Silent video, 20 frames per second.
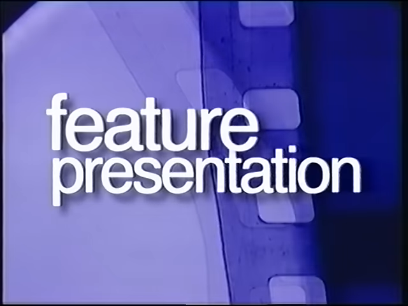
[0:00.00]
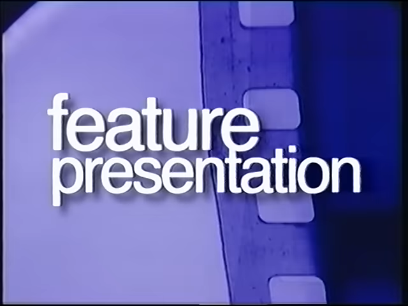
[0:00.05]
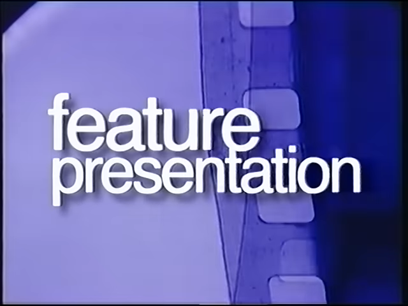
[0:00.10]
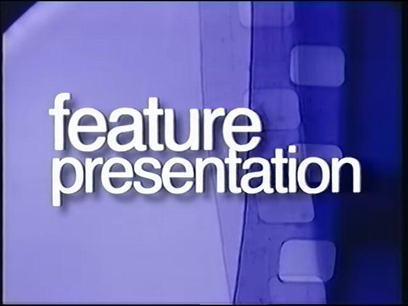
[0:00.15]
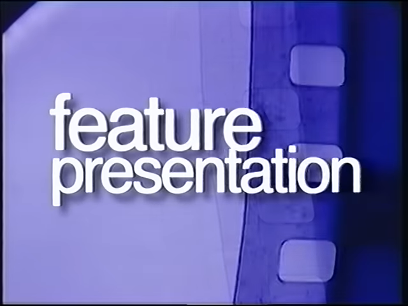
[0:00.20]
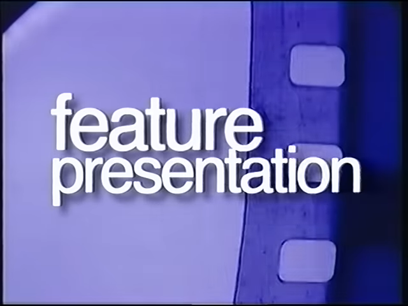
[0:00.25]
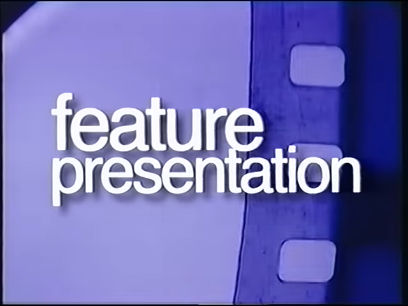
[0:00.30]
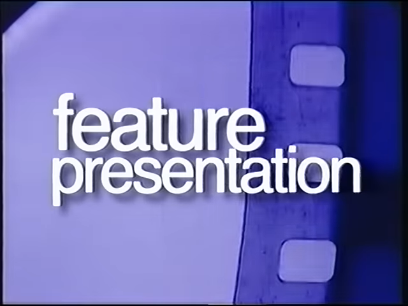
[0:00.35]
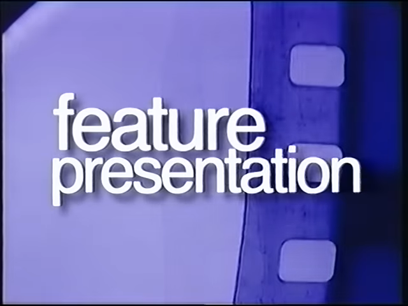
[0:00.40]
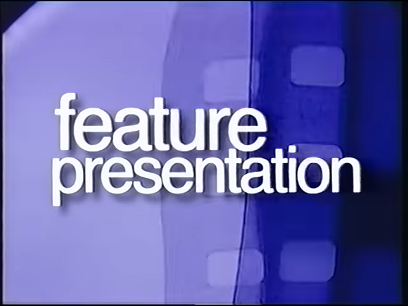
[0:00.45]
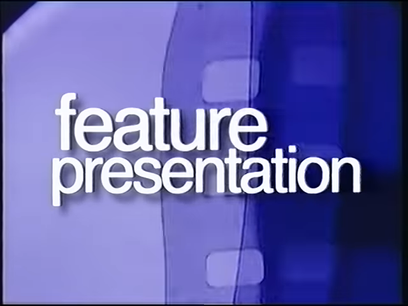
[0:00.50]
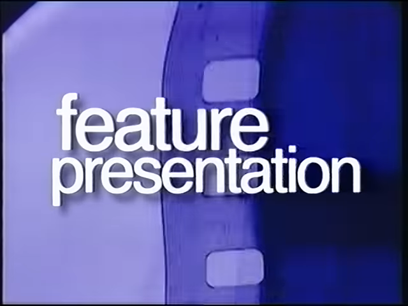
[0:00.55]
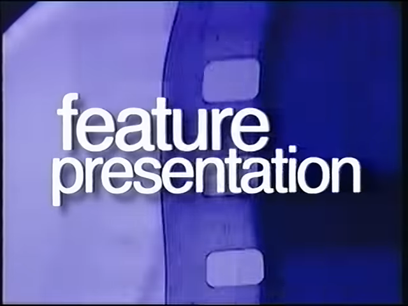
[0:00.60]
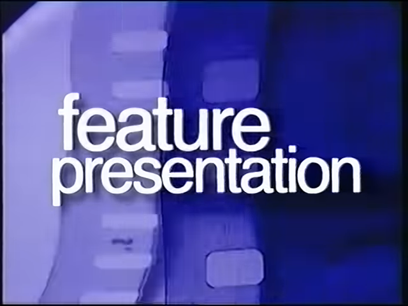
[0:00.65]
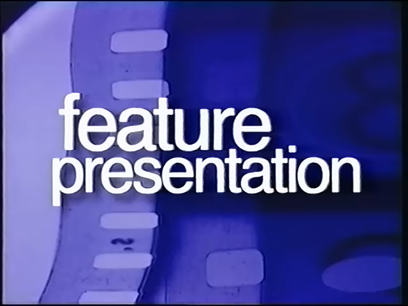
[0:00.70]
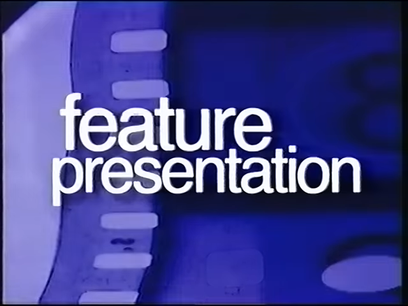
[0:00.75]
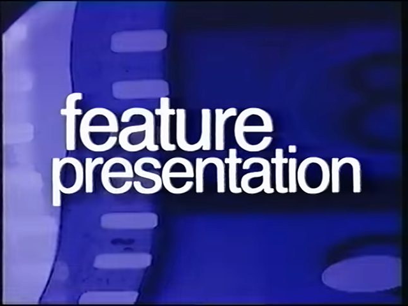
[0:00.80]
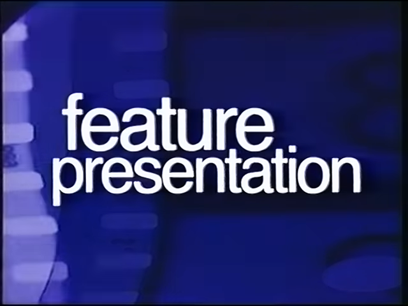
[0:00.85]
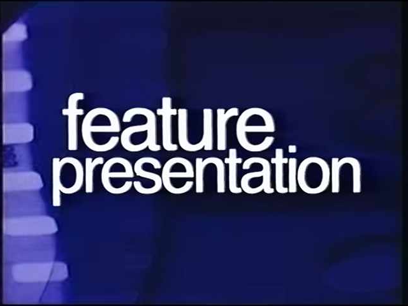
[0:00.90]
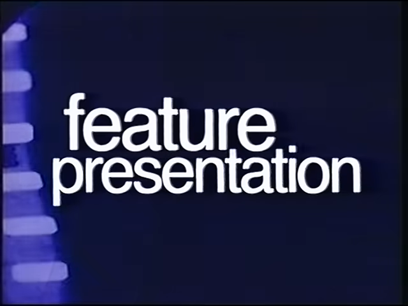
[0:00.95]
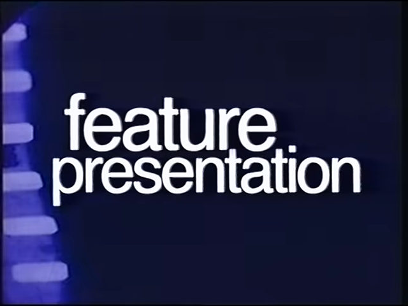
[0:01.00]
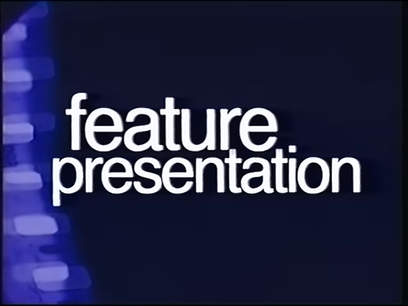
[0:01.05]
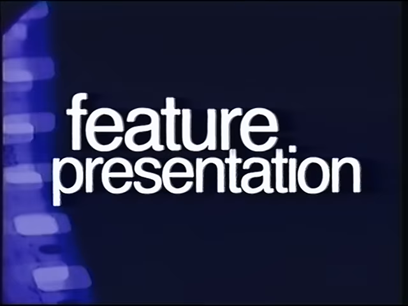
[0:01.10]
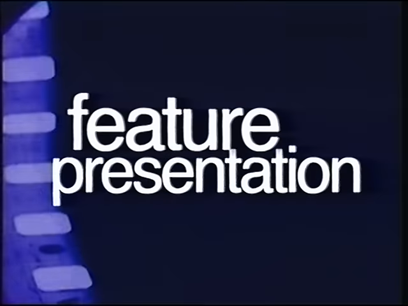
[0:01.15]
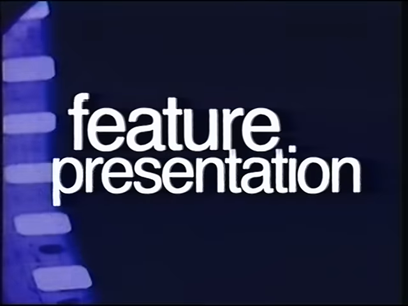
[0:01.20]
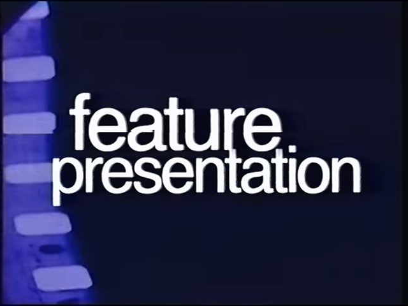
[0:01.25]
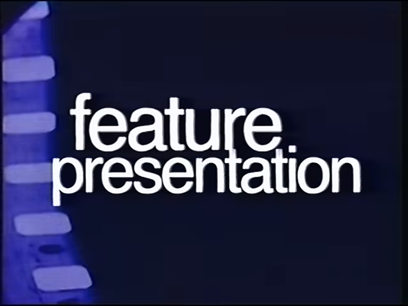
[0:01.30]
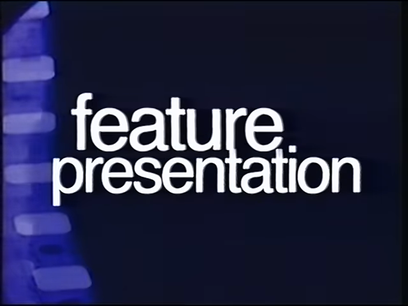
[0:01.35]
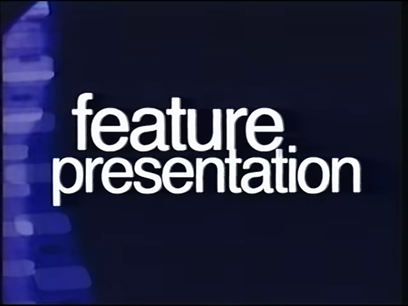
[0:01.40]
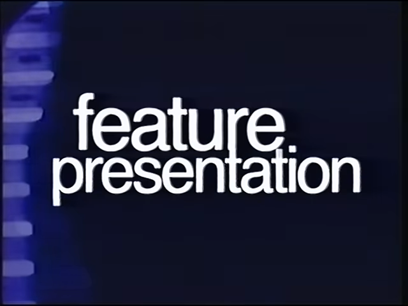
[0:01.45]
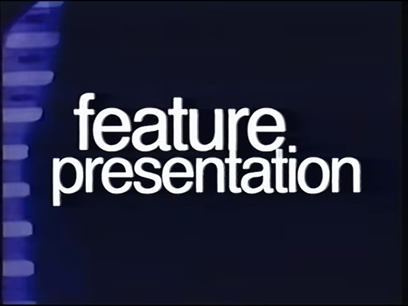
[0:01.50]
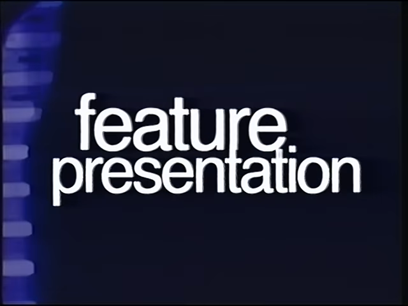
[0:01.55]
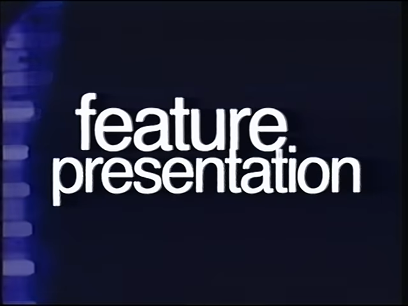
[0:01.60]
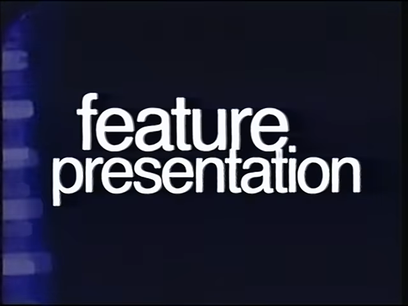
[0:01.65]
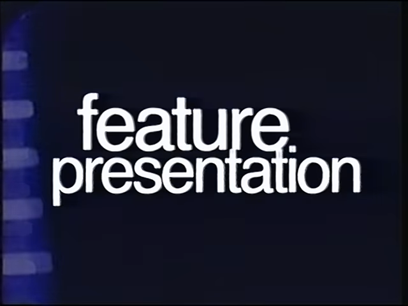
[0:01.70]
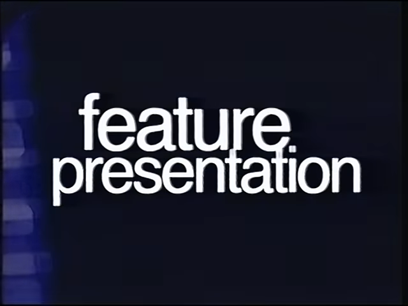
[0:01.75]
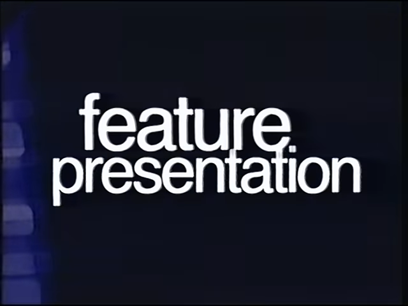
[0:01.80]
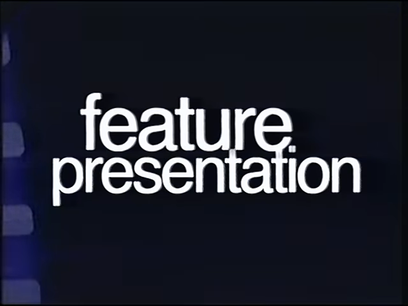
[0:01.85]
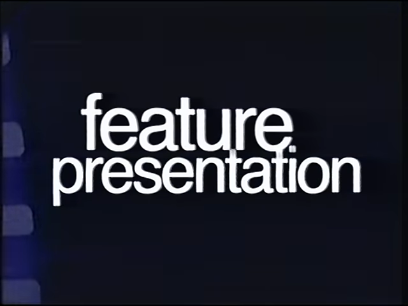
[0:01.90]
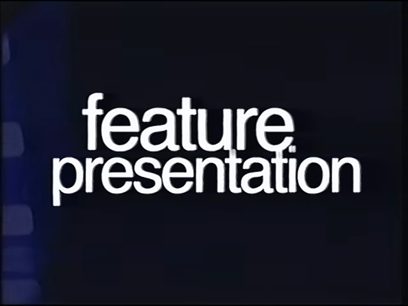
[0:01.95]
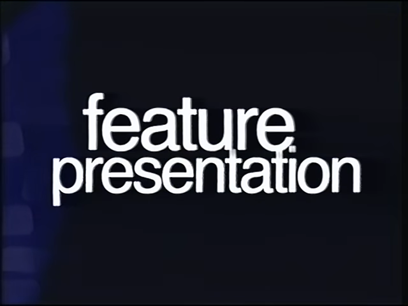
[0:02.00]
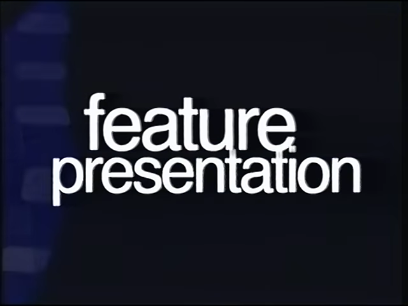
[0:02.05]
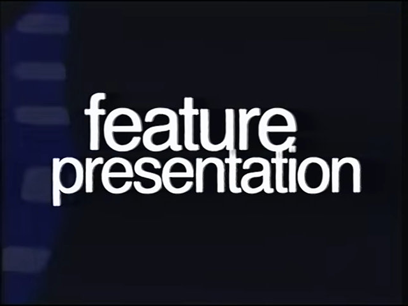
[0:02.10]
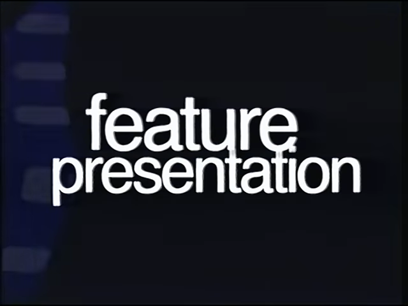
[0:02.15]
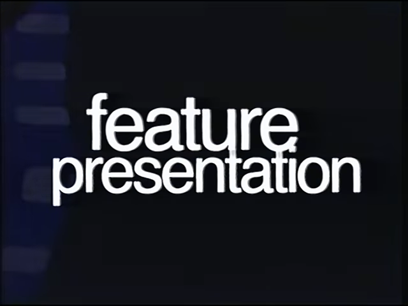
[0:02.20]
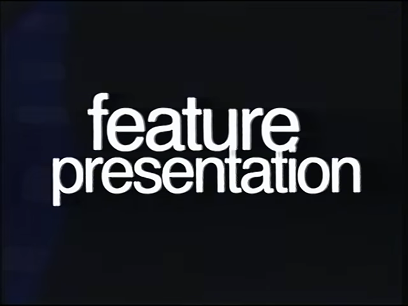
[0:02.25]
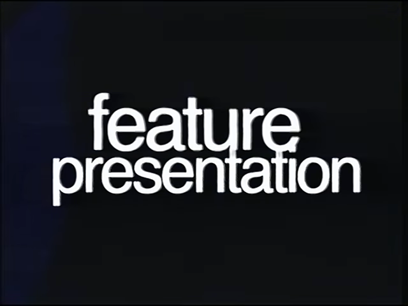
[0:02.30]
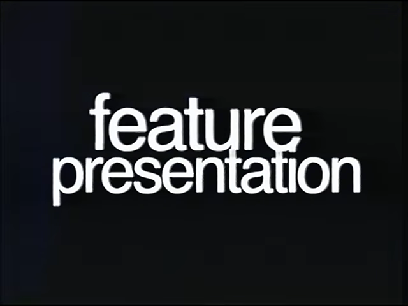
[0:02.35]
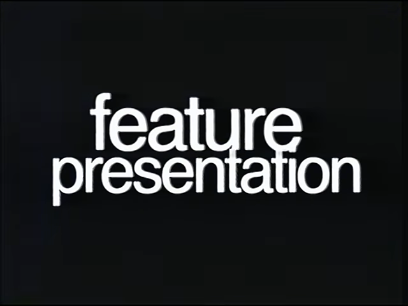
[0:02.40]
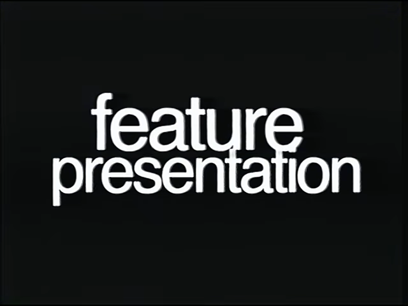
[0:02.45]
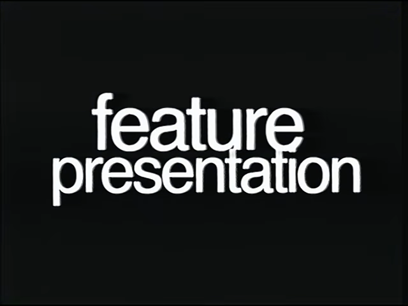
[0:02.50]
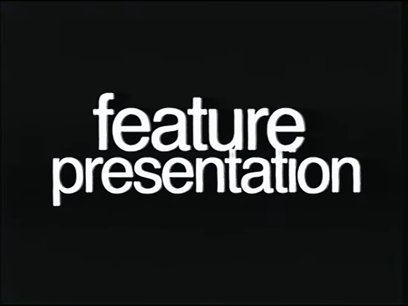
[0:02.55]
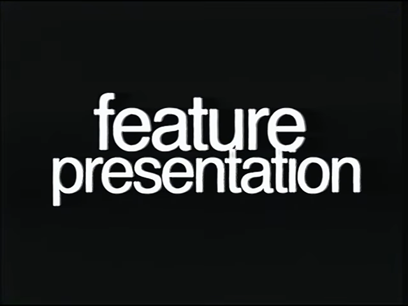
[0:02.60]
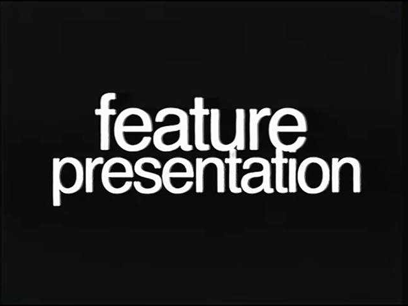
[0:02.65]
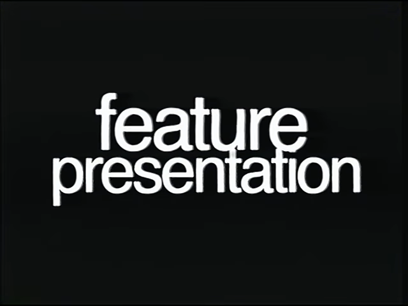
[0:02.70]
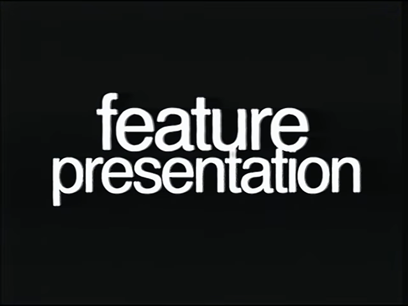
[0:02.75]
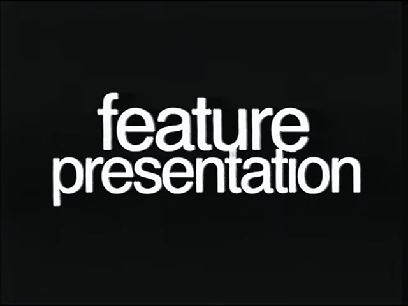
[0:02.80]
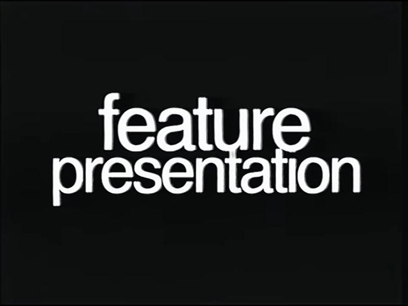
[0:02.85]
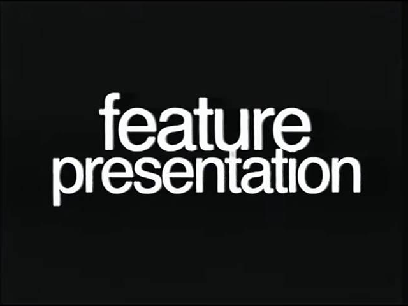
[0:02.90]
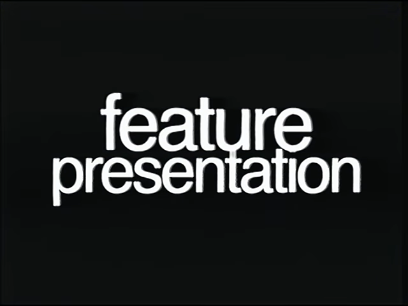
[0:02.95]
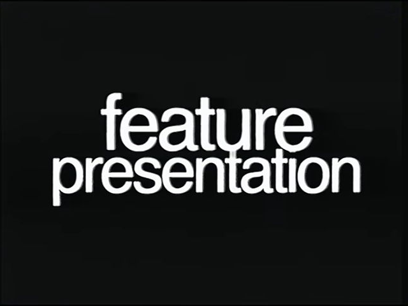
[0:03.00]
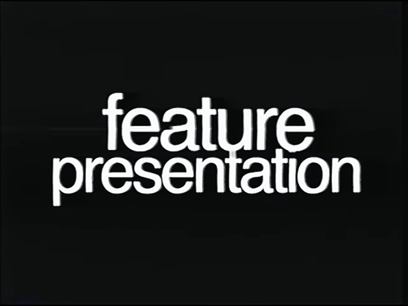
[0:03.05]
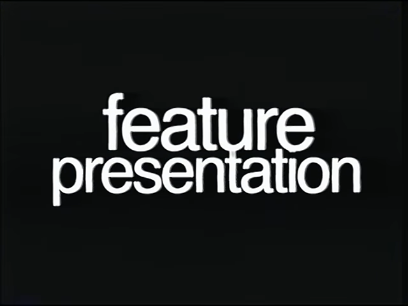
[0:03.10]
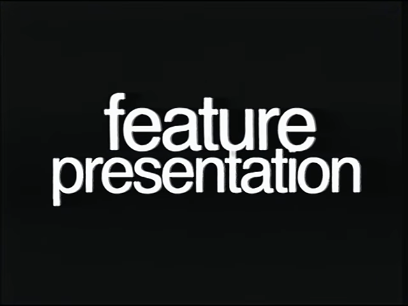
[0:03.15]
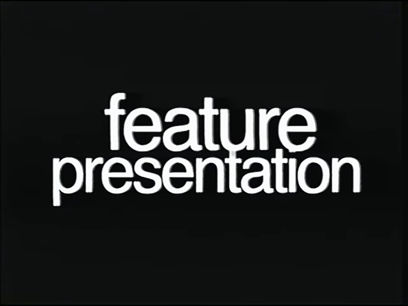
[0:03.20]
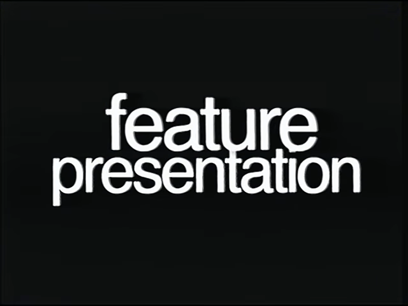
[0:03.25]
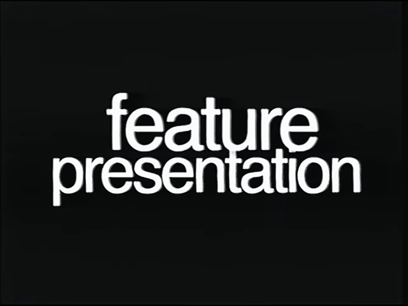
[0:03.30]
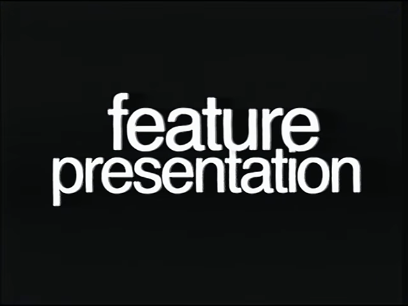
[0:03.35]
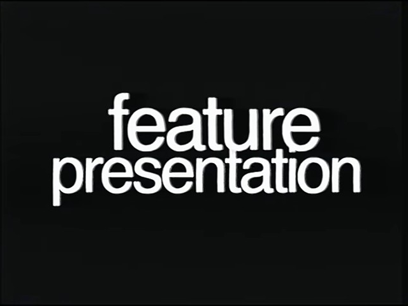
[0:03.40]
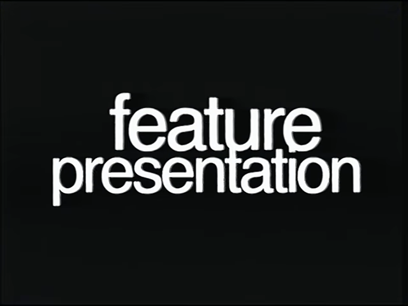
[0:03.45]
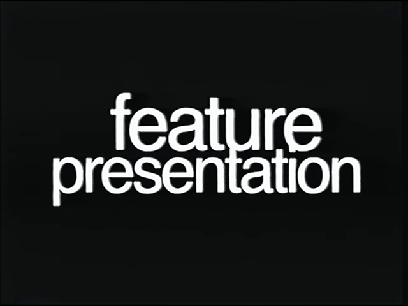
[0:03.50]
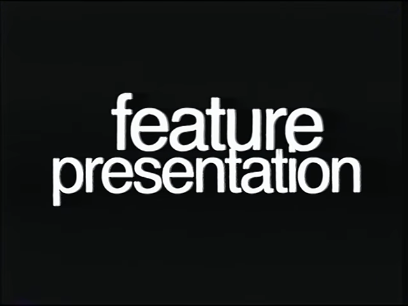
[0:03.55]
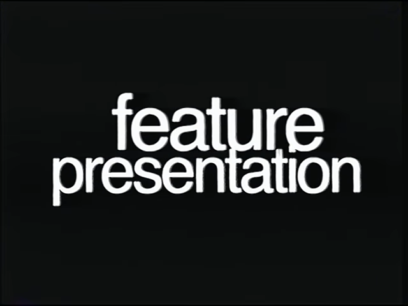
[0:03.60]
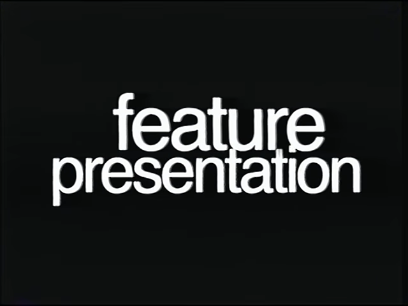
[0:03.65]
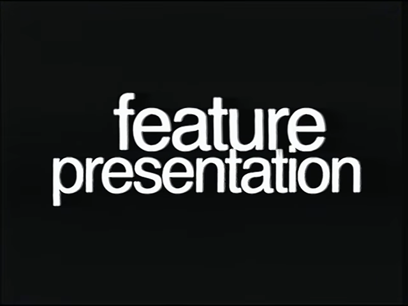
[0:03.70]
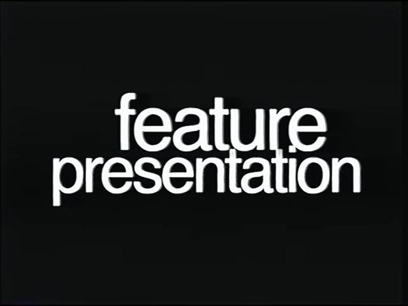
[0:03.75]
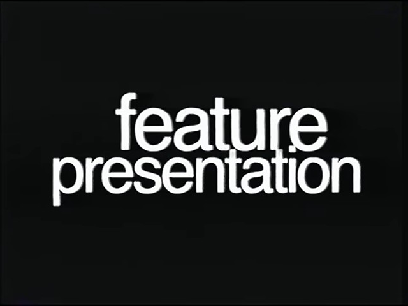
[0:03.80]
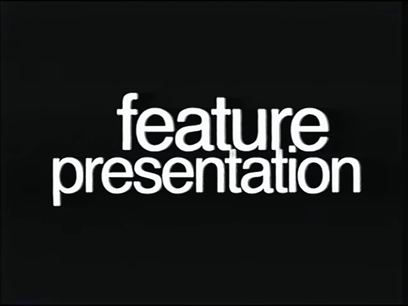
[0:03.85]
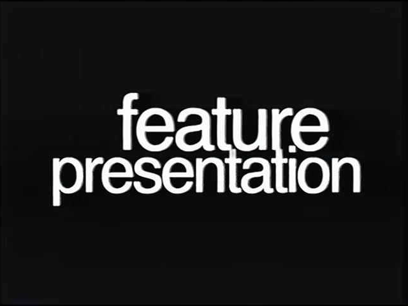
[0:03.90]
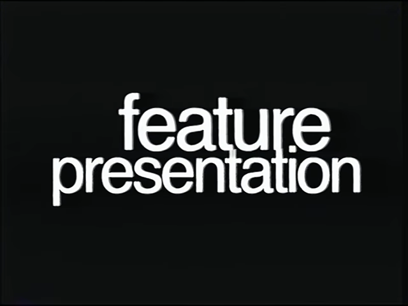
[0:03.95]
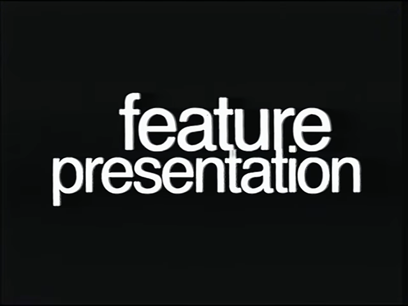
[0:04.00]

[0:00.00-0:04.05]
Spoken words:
Nobody's mouth can be seen.